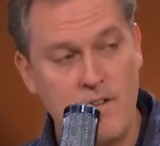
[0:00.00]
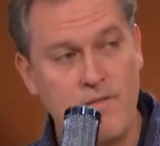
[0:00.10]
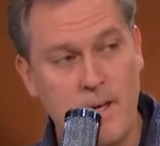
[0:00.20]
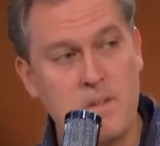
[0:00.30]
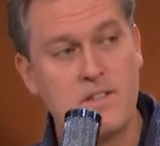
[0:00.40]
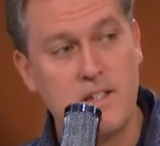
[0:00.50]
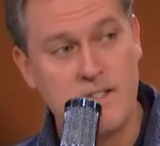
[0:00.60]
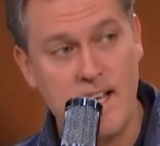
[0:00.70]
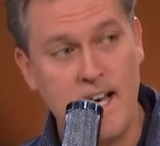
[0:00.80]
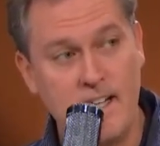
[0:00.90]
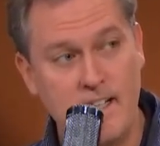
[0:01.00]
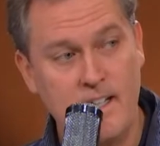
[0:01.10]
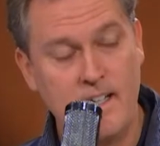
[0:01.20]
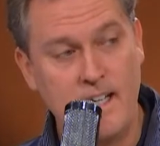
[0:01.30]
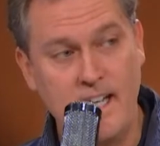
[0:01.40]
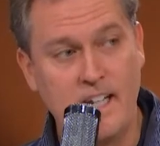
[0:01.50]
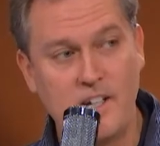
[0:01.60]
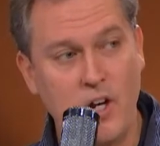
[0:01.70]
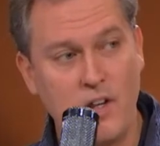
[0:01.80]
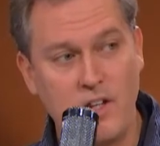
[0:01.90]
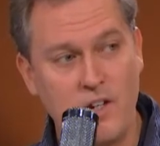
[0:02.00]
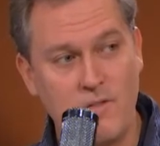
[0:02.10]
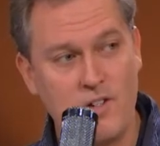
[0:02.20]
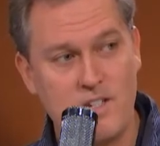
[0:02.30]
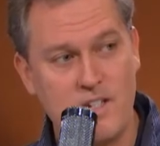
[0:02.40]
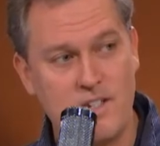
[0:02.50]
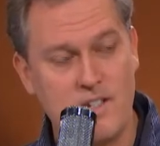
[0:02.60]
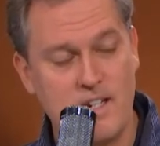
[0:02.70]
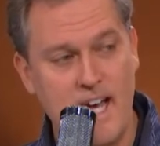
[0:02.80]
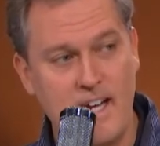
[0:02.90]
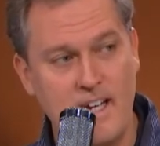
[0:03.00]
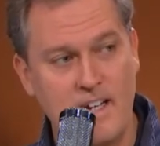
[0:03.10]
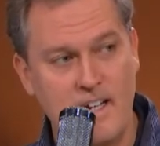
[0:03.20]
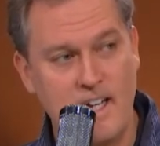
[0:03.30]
famously said he didn't go to the University of Cincinnati.